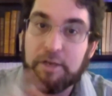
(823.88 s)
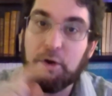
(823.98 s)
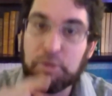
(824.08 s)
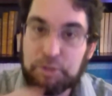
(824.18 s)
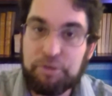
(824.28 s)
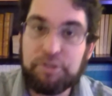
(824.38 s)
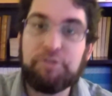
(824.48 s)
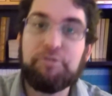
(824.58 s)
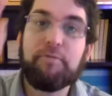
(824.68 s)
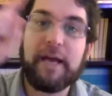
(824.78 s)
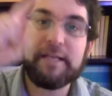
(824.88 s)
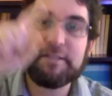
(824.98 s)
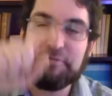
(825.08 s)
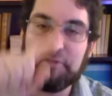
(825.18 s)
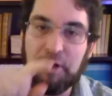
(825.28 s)
cultures do rise
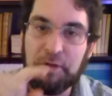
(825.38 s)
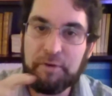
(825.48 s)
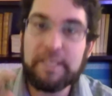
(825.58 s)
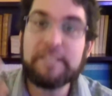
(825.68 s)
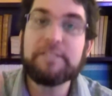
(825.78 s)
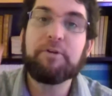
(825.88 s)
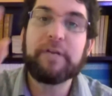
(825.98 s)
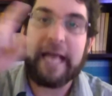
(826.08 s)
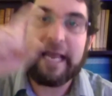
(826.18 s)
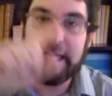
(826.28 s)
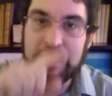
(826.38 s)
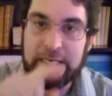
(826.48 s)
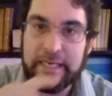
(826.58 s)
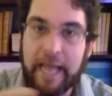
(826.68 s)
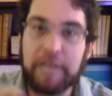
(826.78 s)
and fall. There is an organic,
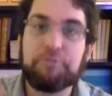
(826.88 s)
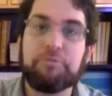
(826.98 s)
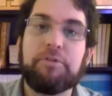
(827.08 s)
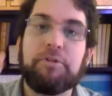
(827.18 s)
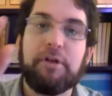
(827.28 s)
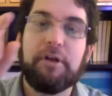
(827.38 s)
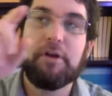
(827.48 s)
natural